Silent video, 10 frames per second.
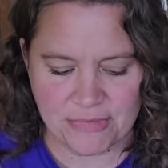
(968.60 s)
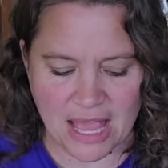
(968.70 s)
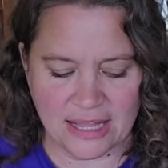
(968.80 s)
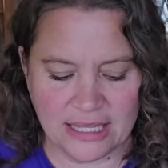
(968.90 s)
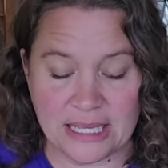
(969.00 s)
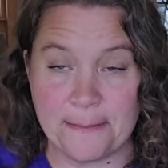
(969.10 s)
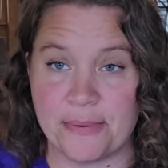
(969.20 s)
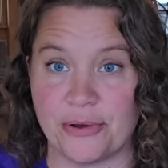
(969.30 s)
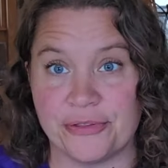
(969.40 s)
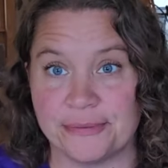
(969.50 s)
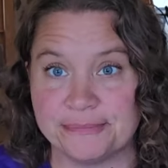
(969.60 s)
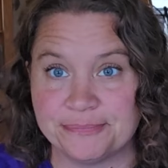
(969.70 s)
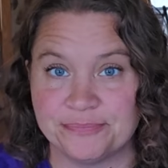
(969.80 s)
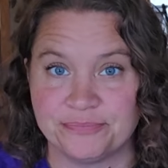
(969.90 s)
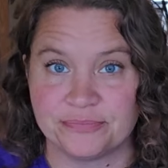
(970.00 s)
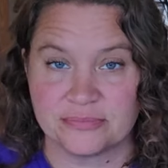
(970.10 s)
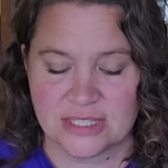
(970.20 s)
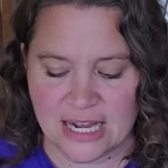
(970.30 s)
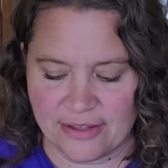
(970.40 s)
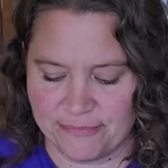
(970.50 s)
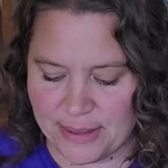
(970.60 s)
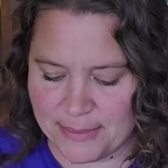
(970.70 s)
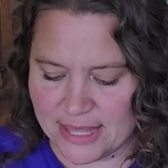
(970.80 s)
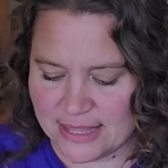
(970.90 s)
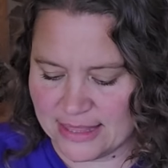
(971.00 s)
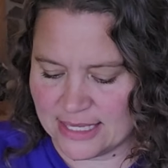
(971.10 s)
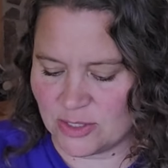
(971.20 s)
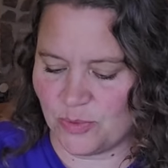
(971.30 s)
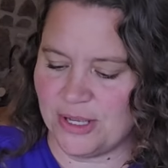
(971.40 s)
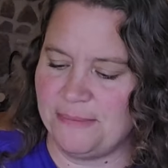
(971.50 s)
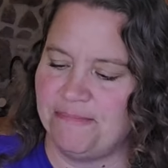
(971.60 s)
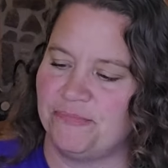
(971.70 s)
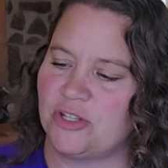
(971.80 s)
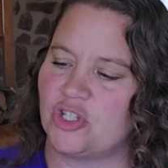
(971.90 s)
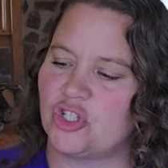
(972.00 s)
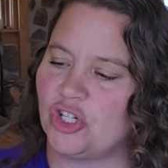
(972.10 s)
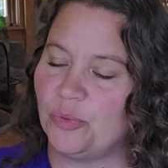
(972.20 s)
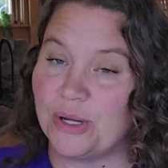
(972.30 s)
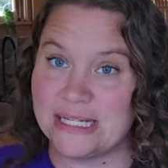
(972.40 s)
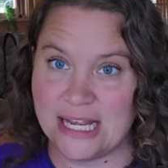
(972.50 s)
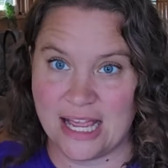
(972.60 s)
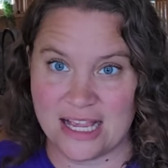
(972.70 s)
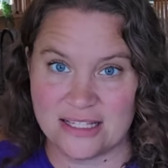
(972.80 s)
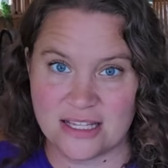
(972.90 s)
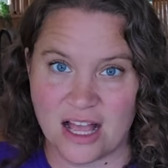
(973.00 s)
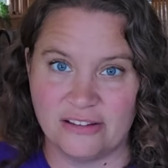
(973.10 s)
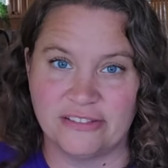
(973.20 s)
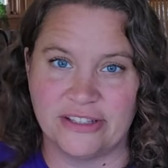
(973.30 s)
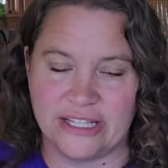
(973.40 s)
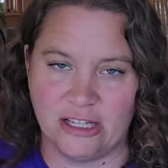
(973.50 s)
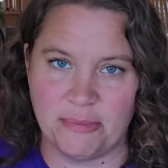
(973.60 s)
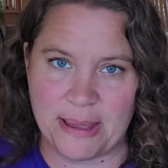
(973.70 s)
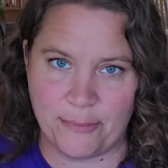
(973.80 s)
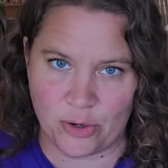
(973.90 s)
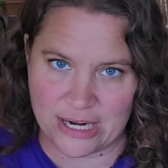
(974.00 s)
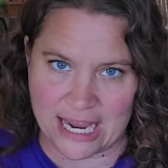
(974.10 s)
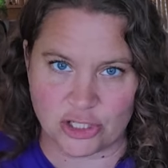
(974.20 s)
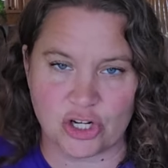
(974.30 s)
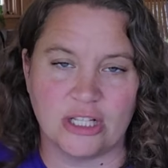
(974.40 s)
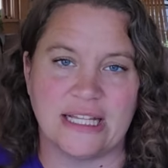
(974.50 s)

I like them both. Maybe this one, the Stur one tastes a little bit more natural.